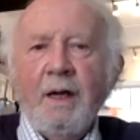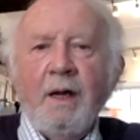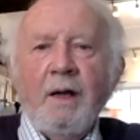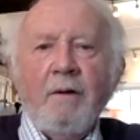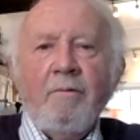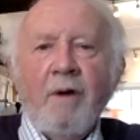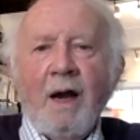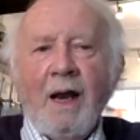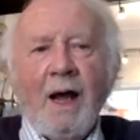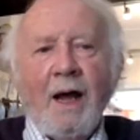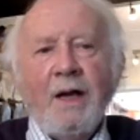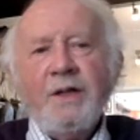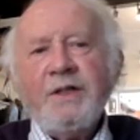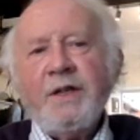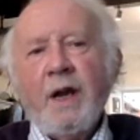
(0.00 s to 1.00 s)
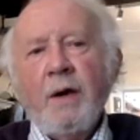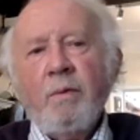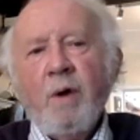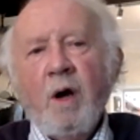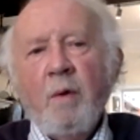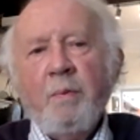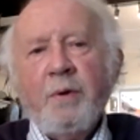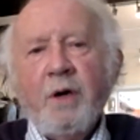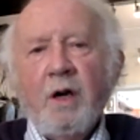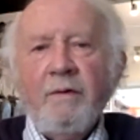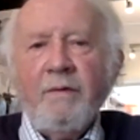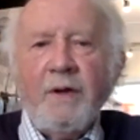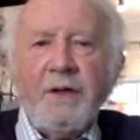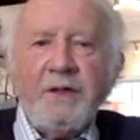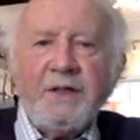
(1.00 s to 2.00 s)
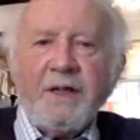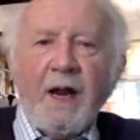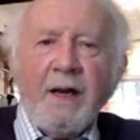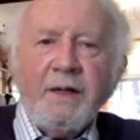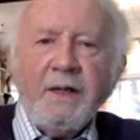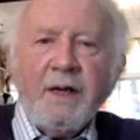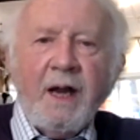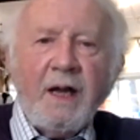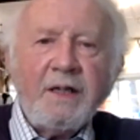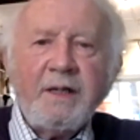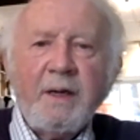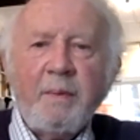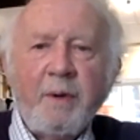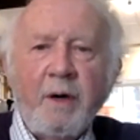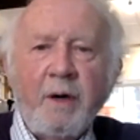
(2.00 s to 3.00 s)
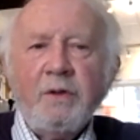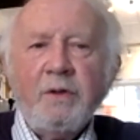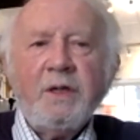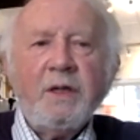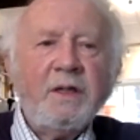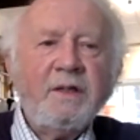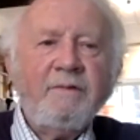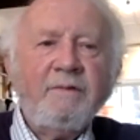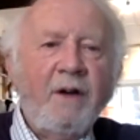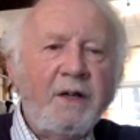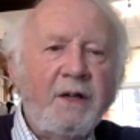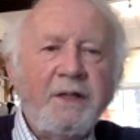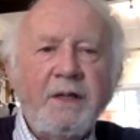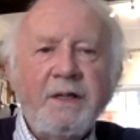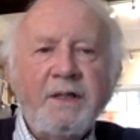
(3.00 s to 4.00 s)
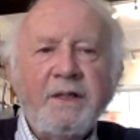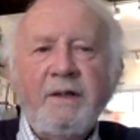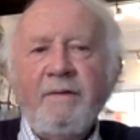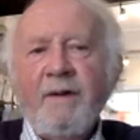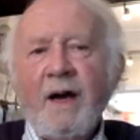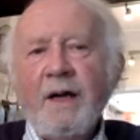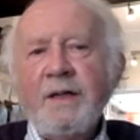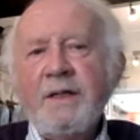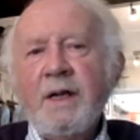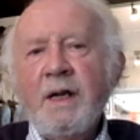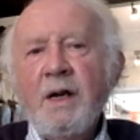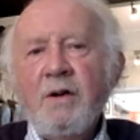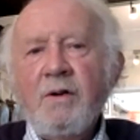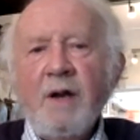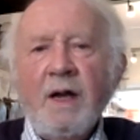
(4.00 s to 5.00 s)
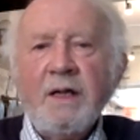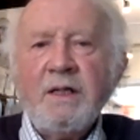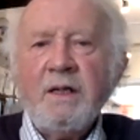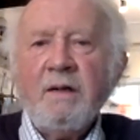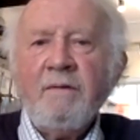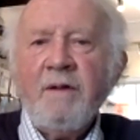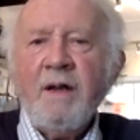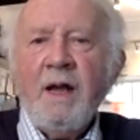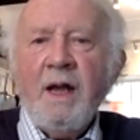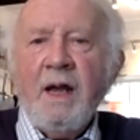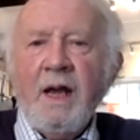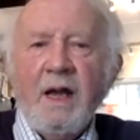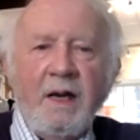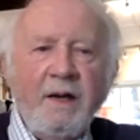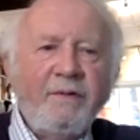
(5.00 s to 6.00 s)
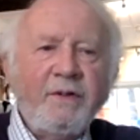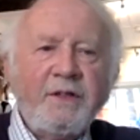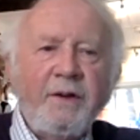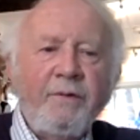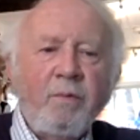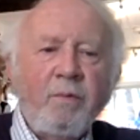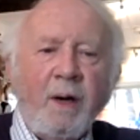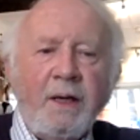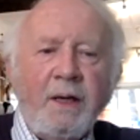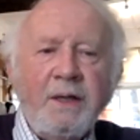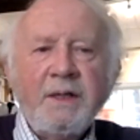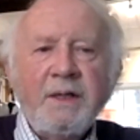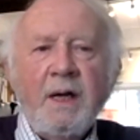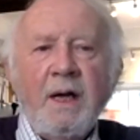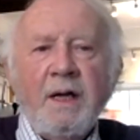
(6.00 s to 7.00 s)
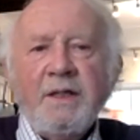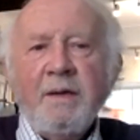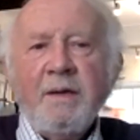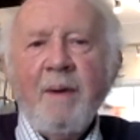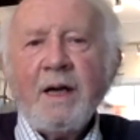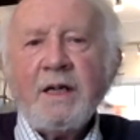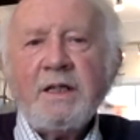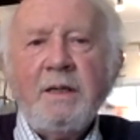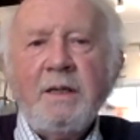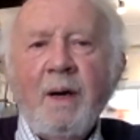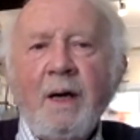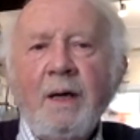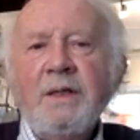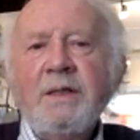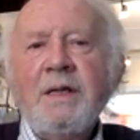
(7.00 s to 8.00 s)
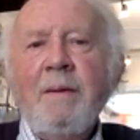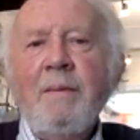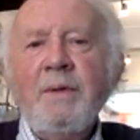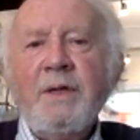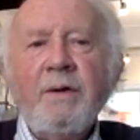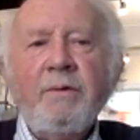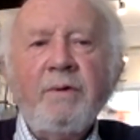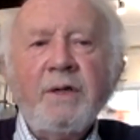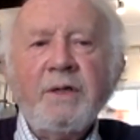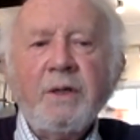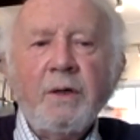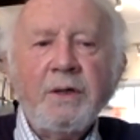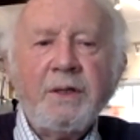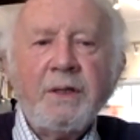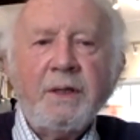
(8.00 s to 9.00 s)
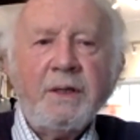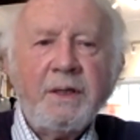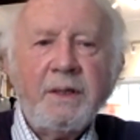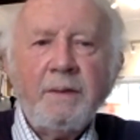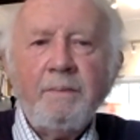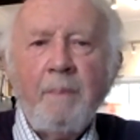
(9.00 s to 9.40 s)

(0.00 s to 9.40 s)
Reliance on well-proven standardized approaches versus devising creative, innovative ways to maximize limited resources.